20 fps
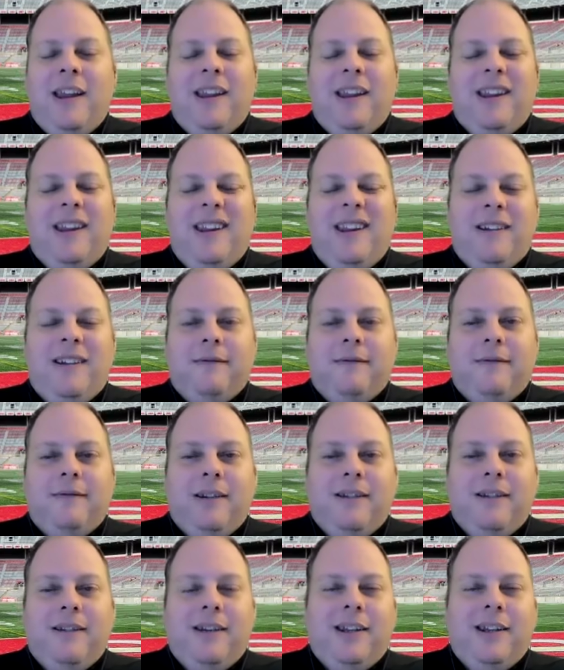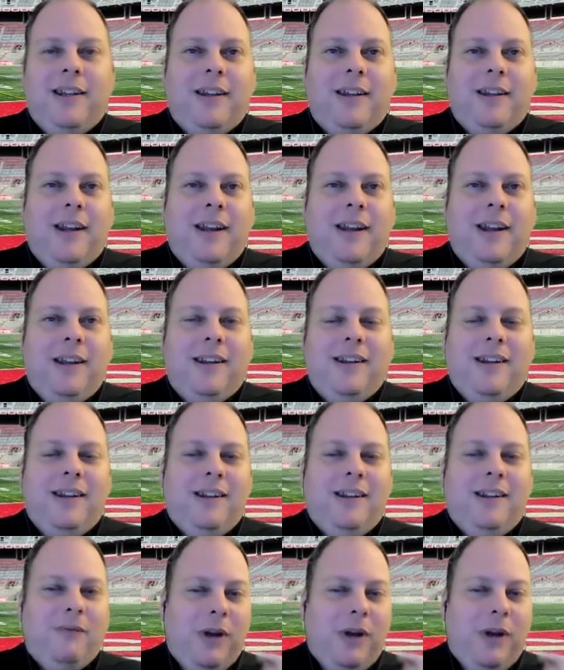you know, it, it,
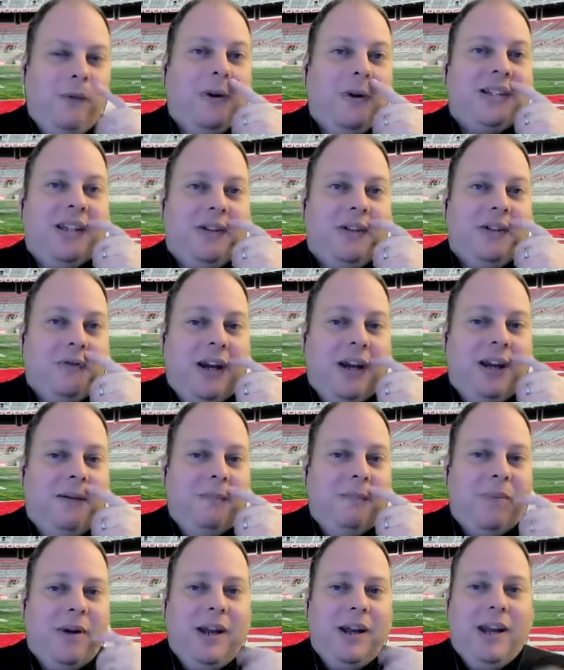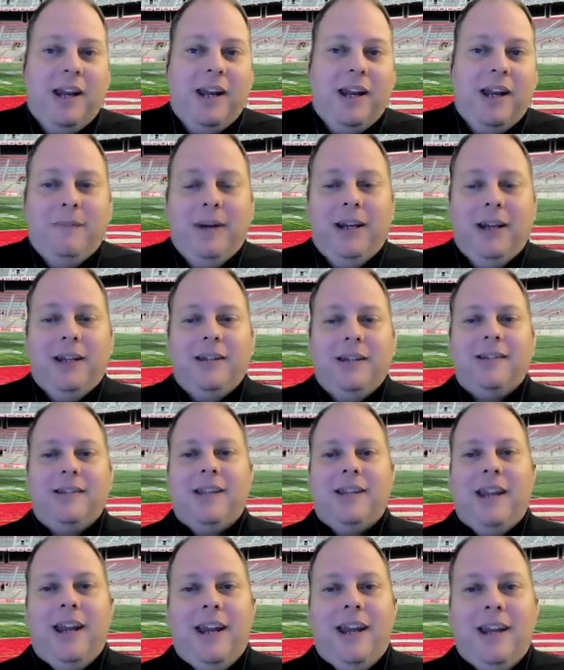it wasn't great by any
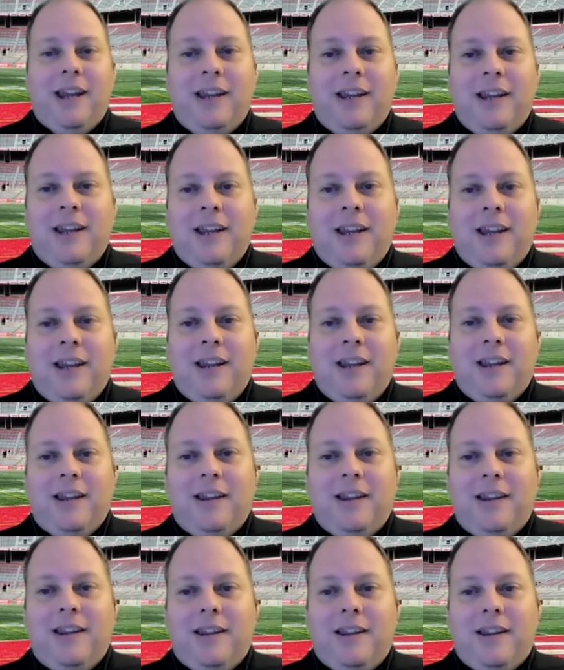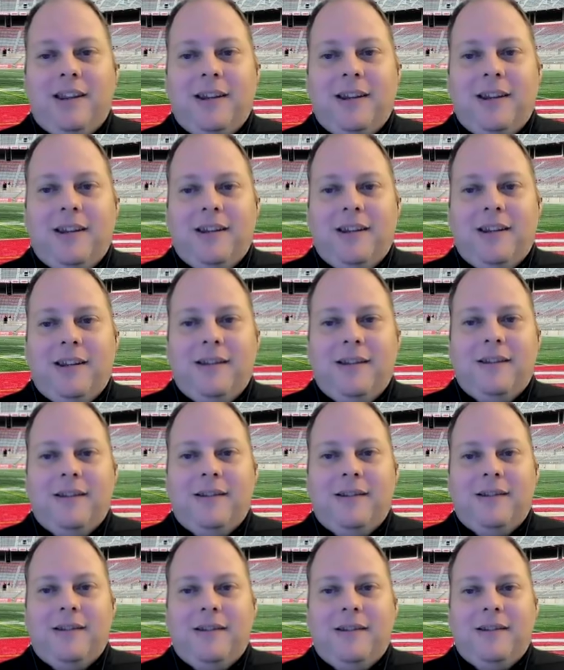means, and the
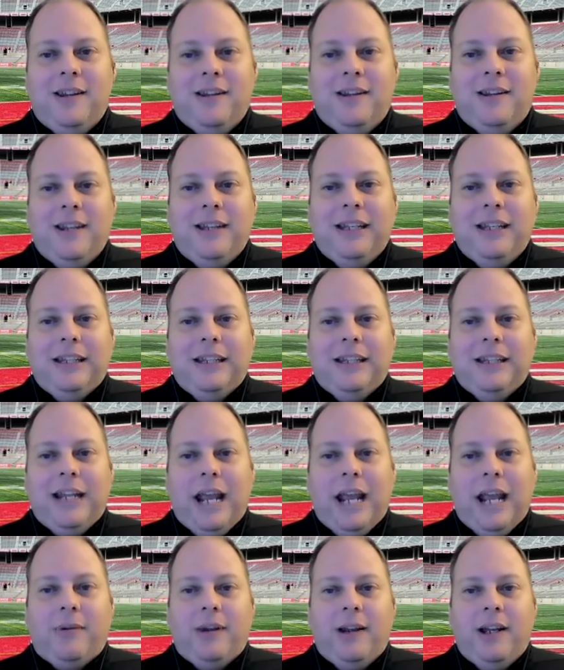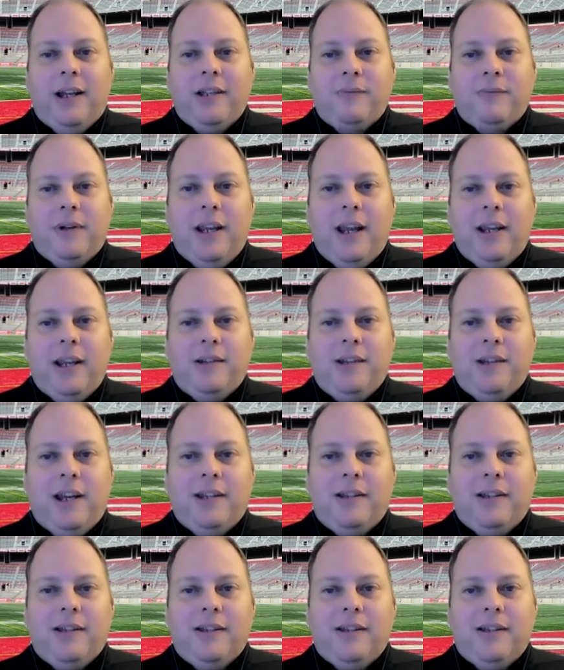the they didn't capitalize when they had
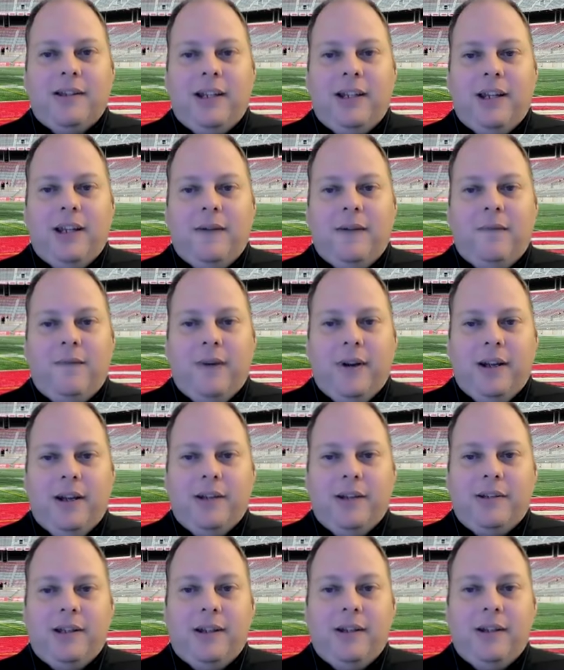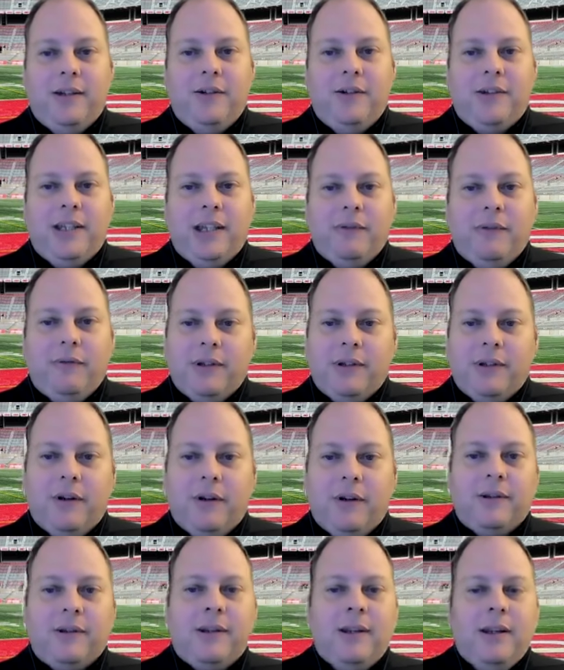chances and they didn't finish, and you see the
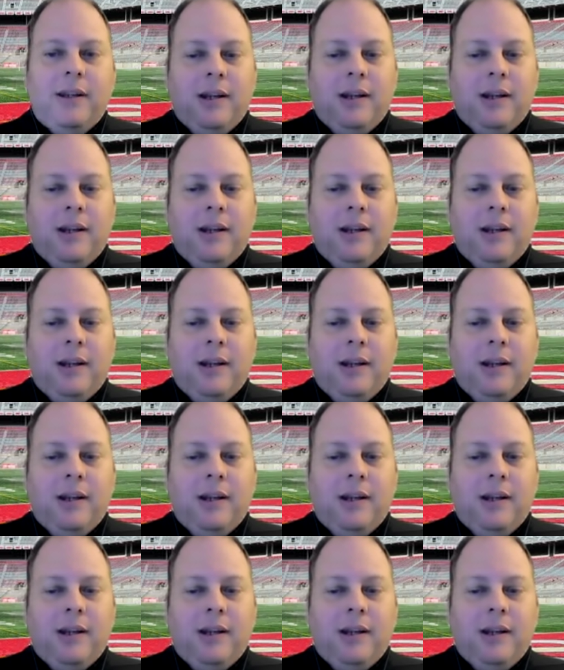results.